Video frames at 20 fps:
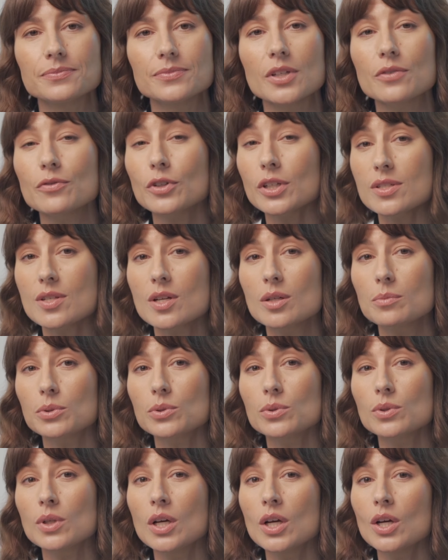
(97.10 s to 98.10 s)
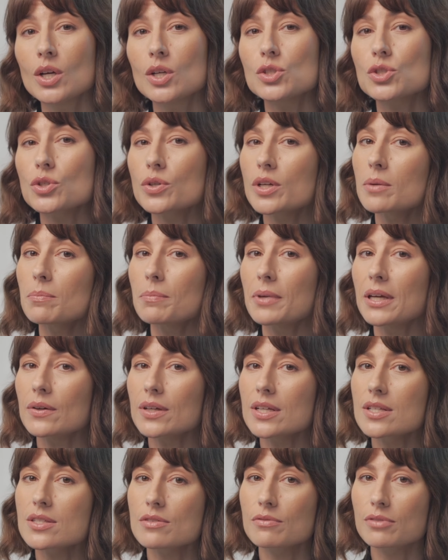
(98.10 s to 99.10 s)
For example, during
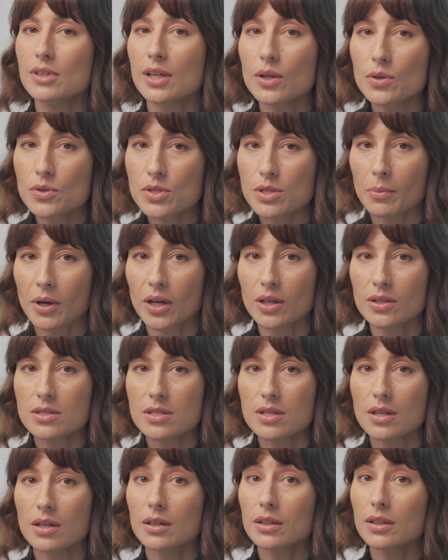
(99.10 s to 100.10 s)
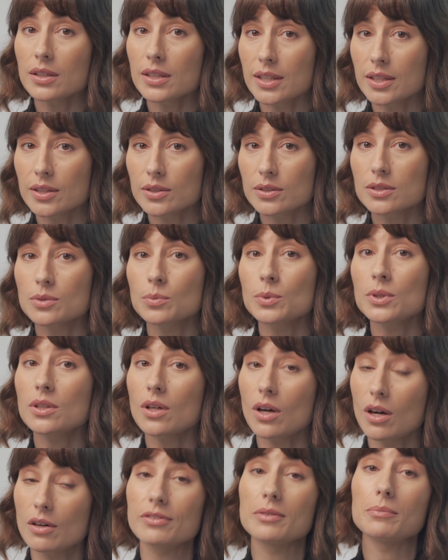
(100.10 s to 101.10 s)
periods of low demand, our yield will
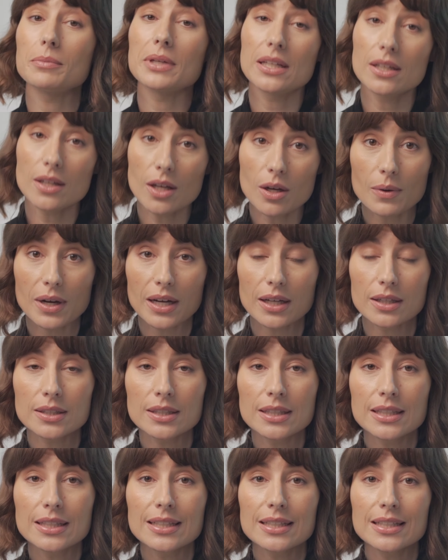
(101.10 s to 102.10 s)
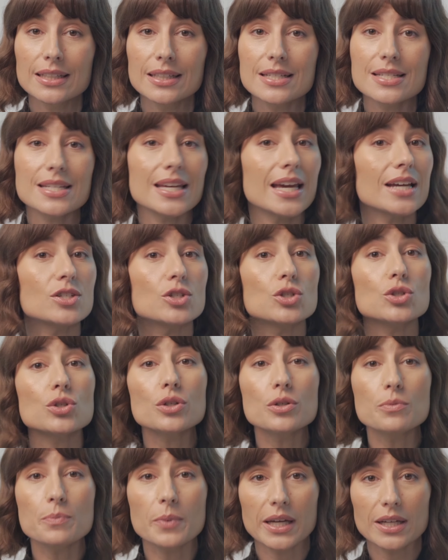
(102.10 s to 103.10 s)
often be lower. To get a
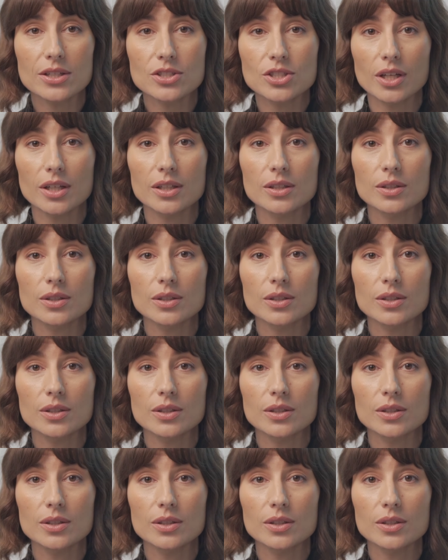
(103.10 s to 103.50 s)
true picture,